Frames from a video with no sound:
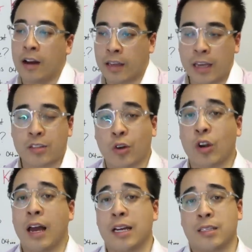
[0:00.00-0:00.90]
okay, he's not
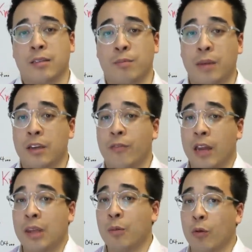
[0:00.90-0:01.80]
gonna ask me for
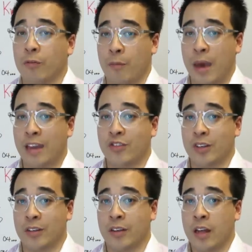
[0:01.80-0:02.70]
any more information.